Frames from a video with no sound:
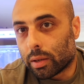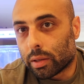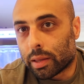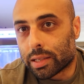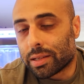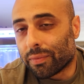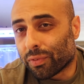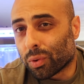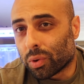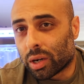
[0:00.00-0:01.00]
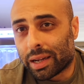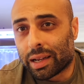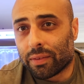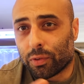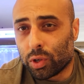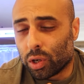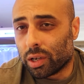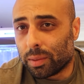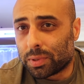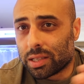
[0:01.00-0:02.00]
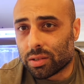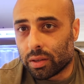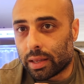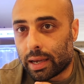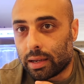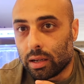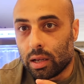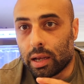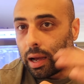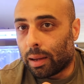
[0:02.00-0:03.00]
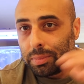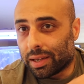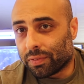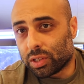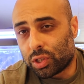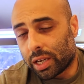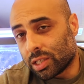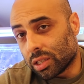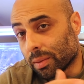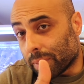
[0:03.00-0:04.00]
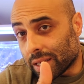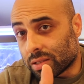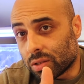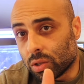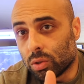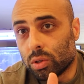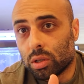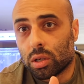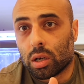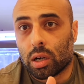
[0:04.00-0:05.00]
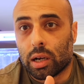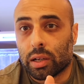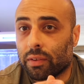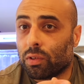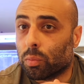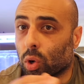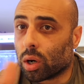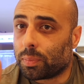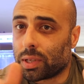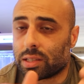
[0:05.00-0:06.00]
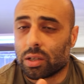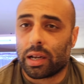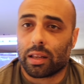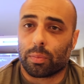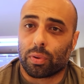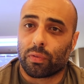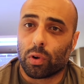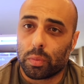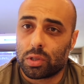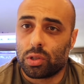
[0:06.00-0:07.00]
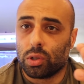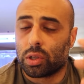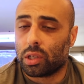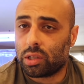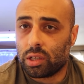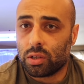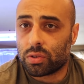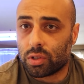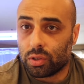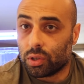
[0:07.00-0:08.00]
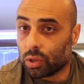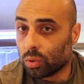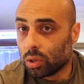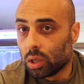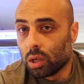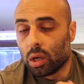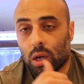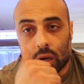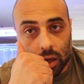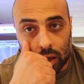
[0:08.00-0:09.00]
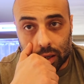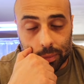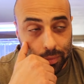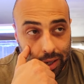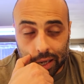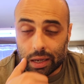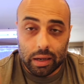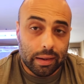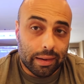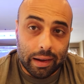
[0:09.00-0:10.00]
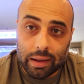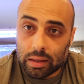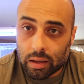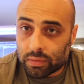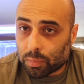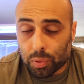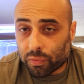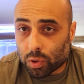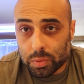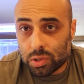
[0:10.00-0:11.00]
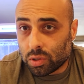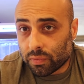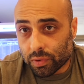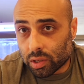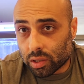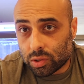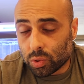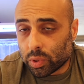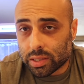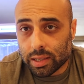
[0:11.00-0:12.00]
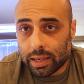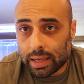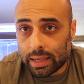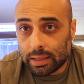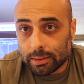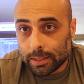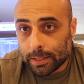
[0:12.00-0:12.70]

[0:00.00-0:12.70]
that's it for what I got for you on updates on that. I'm definitely changing the base tune. I'll give you more updates on how the Performance Tune continues to do. I love the Performance Tune for the 2 weeks I had it.